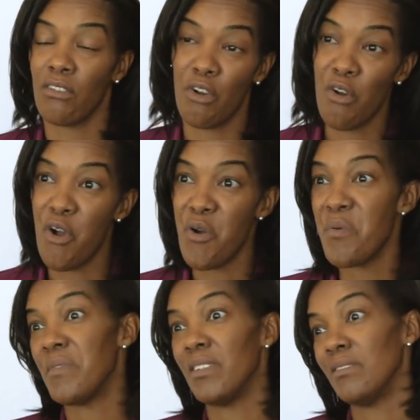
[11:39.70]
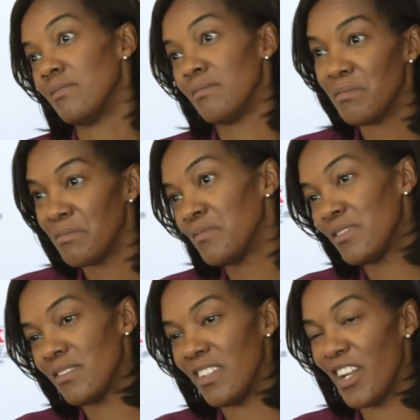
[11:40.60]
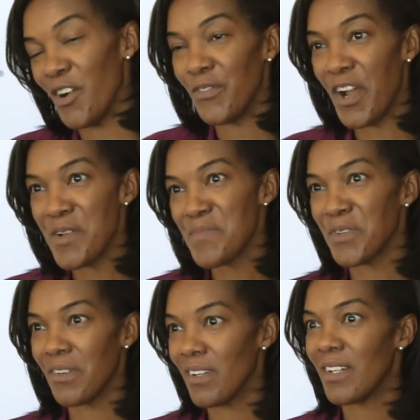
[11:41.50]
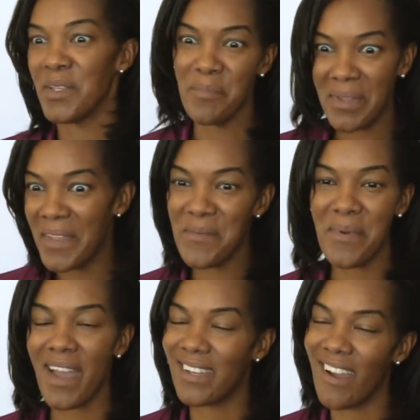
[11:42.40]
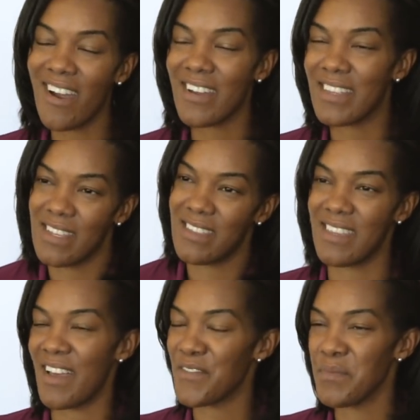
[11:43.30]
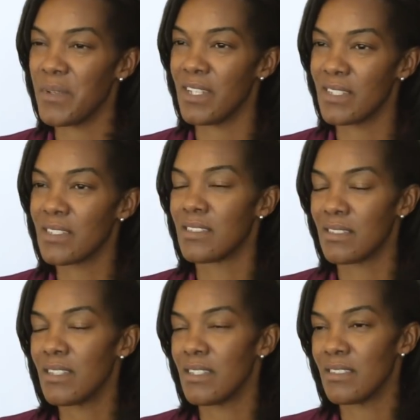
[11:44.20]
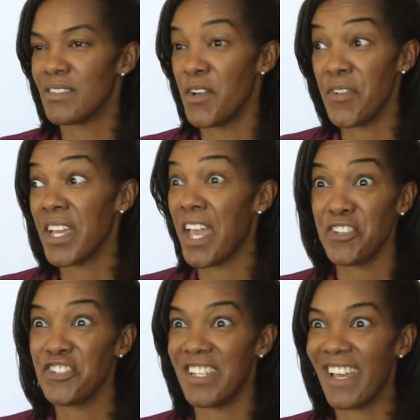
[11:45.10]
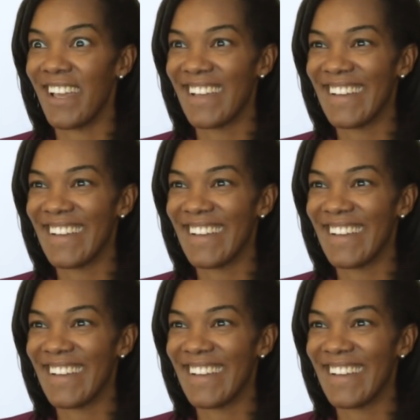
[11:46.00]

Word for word: go home and, you know, fire up the grill and be in the backyard, that, that for me is a vacation day.